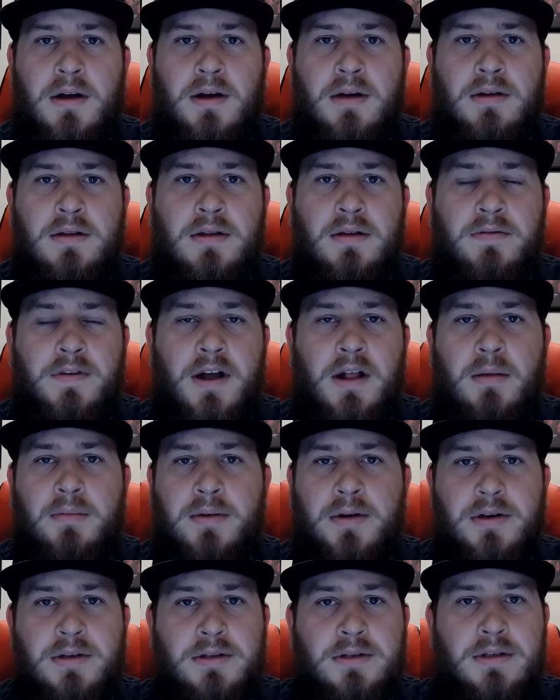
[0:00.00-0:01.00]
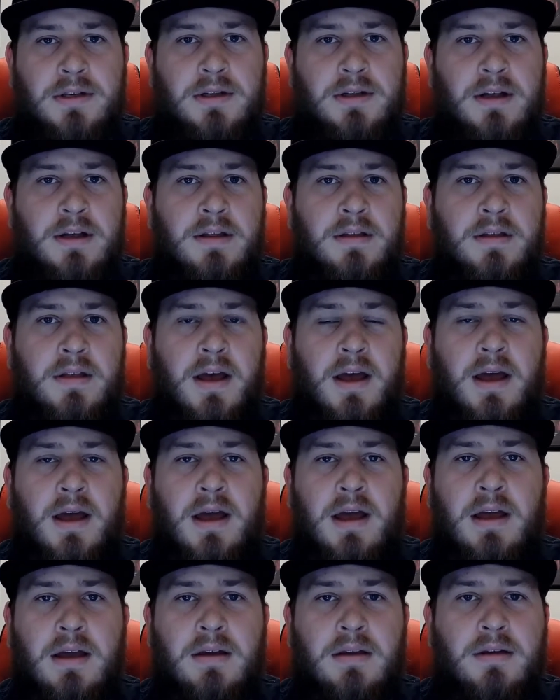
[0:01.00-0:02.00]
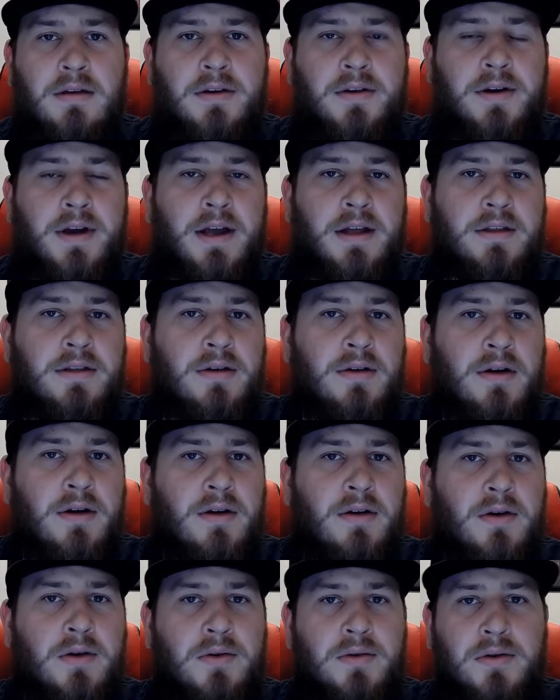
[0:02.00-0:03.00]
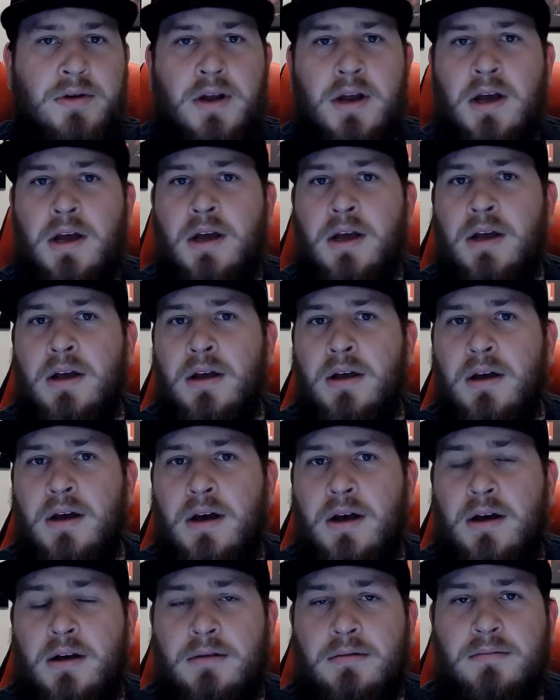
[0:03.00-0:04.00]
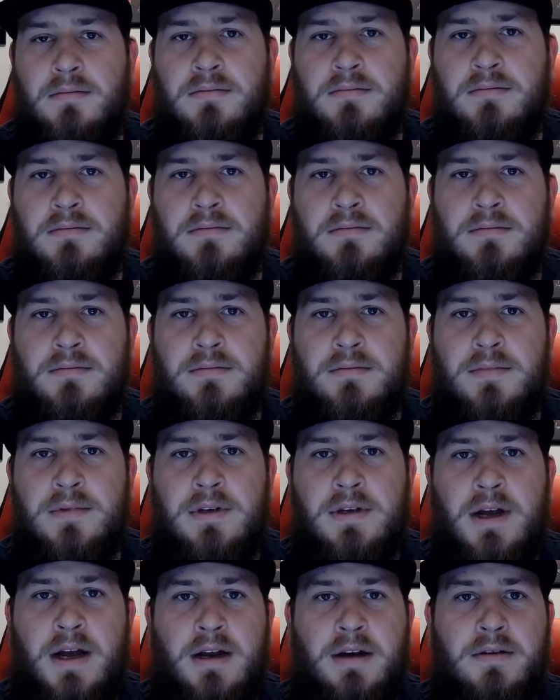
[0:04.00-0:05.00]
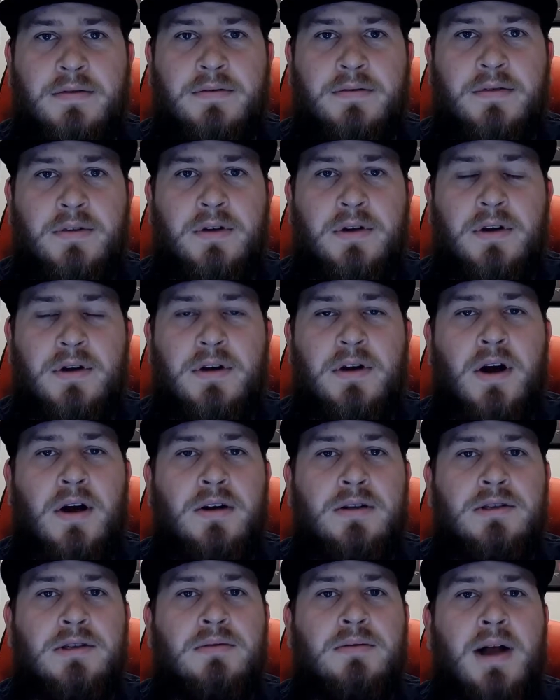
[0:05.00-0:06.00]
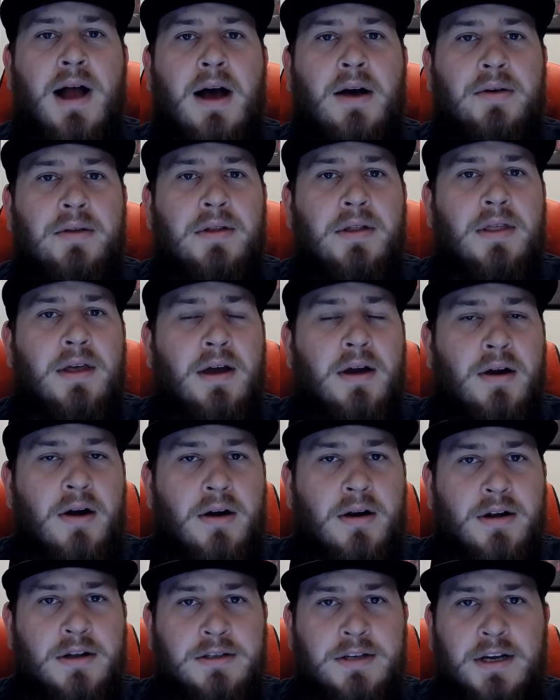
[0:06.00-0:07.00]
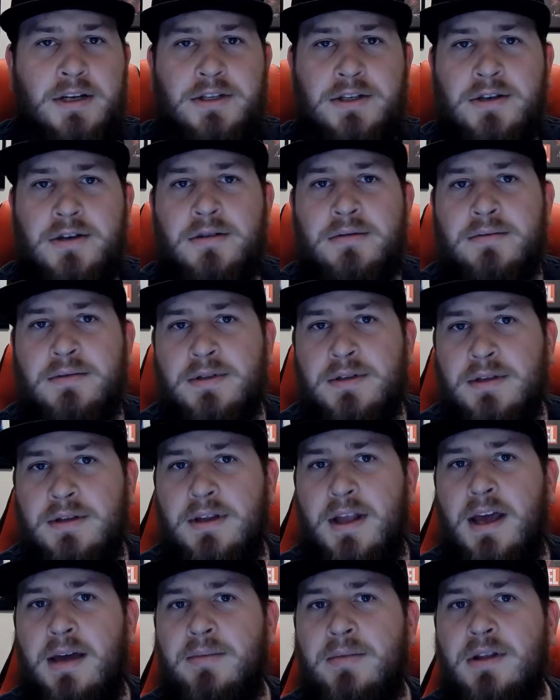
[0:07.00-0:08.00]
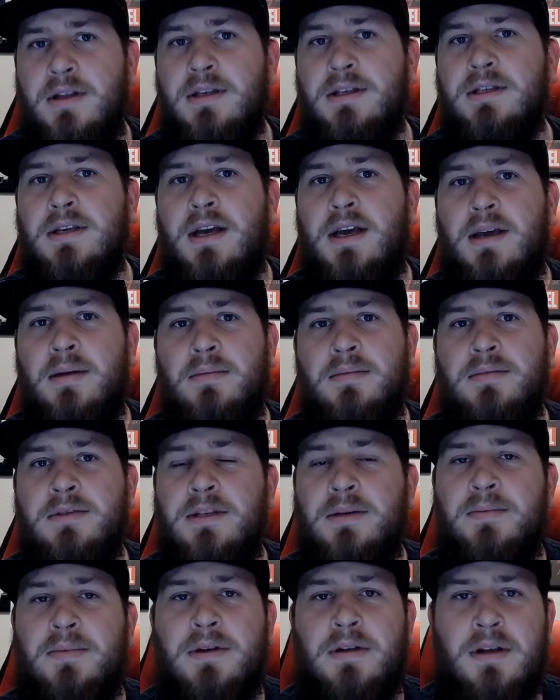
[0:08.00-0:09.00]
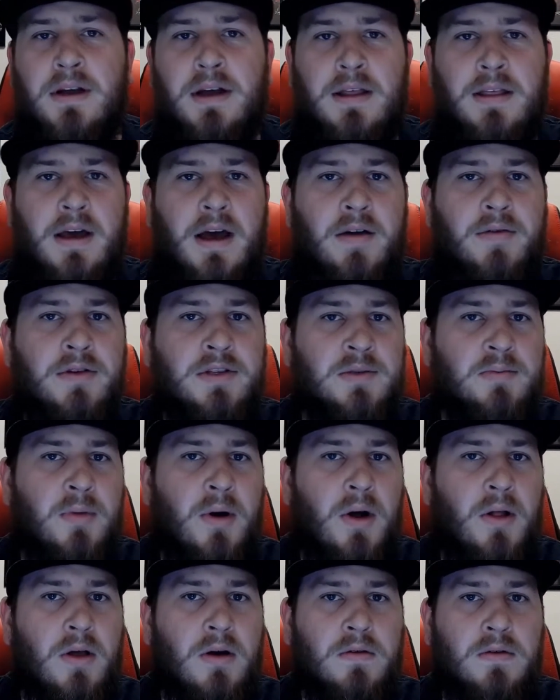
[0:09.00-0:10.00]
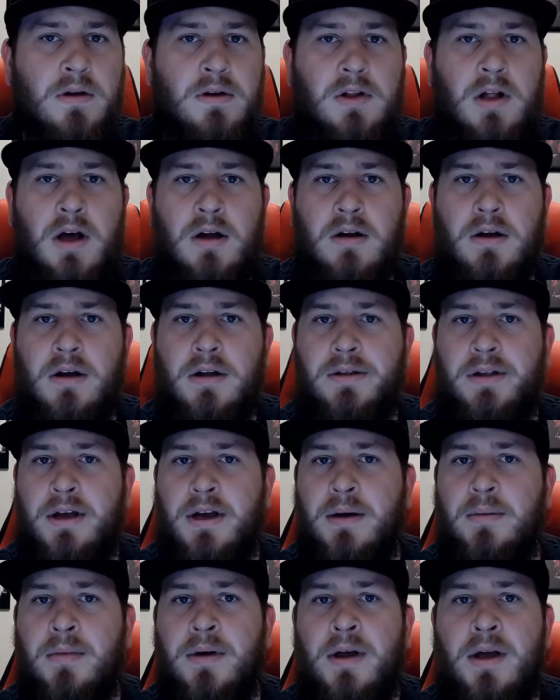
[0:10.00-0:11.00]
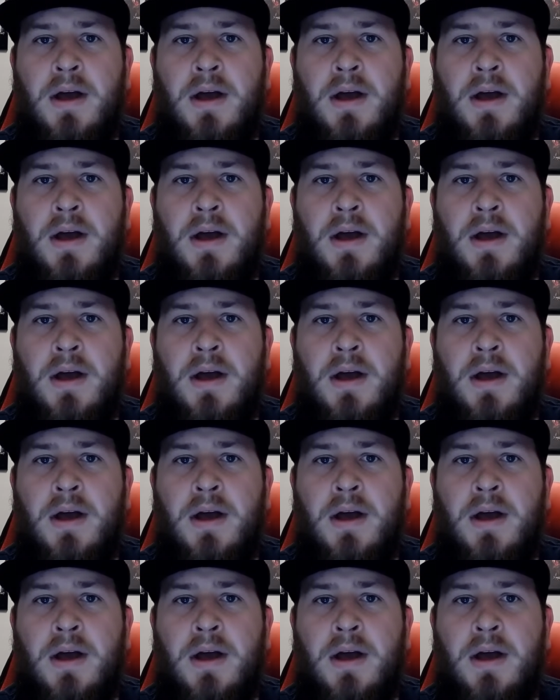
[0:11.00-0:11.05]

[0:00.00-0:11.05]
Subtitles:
developers, and then they create their own kind of cards around their architecture, named the same. Typically, they have a small overclock on them.